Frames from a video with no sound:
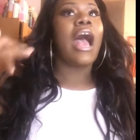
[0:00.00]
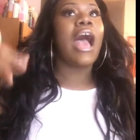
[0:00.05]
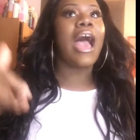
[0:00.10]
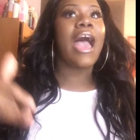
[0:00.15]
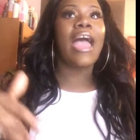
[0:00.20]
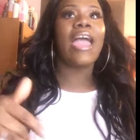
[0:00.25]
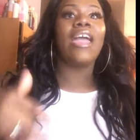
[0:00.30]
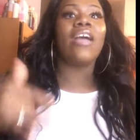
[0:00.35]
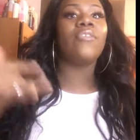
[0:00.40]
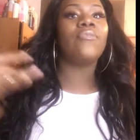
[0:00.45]

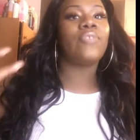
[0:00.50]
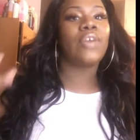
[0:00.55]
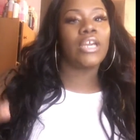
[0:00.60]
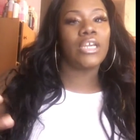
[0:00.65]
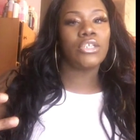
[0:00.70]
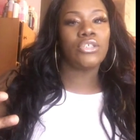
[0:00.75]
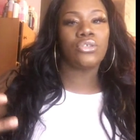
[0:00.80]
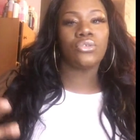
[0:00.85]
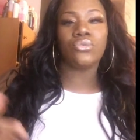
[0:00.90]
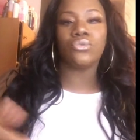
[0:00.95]
I
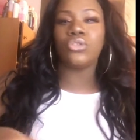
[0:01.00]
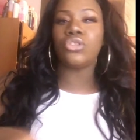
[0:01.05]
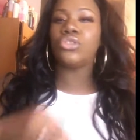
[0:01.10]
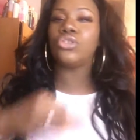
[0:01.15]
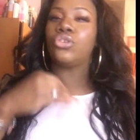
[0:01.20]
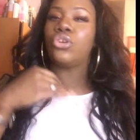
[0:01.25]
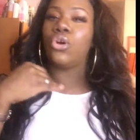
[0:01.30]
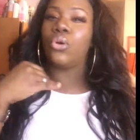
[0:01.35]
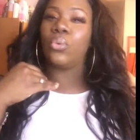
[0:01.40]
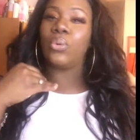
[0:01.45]
advise you
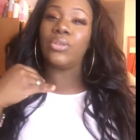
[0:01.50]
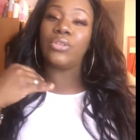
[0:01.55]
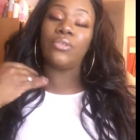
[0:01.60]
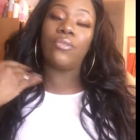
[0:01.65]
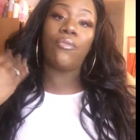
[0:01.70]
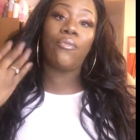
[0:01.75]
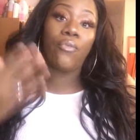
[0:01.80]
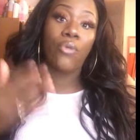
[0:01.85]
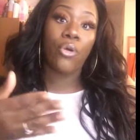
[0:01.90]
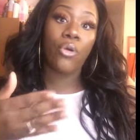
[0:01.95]
to go with the
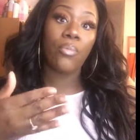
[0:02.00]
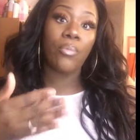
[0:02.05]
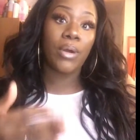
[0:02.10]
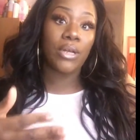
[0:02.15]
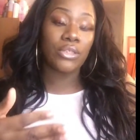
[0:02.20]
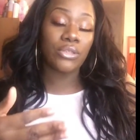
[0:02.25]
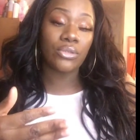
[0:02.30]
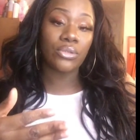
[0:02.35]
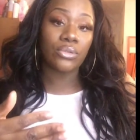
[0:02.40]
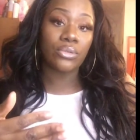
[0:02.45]
four
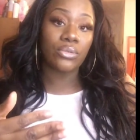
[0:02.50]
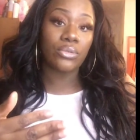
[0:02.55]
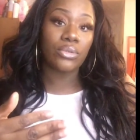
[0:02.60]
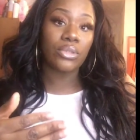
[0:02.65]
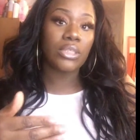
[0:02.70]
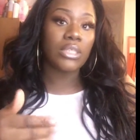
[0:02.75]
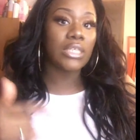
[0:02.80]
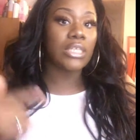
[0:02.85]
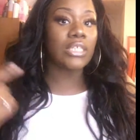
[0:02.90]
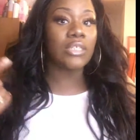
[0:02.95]
bundles,
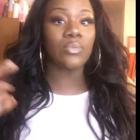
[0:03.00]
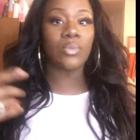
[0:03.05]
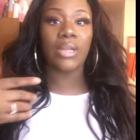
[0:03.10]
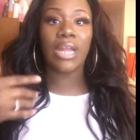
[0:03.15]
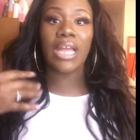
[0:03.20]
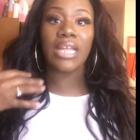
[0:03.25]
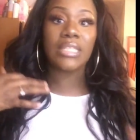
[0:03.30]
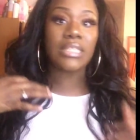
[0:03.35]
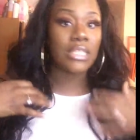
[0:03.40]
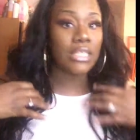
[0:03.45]
because when
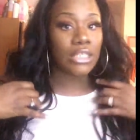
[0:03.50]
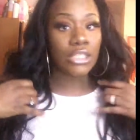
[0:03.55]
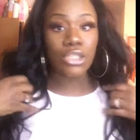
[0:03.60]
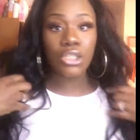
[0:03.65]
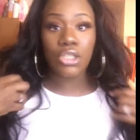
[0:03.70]
I did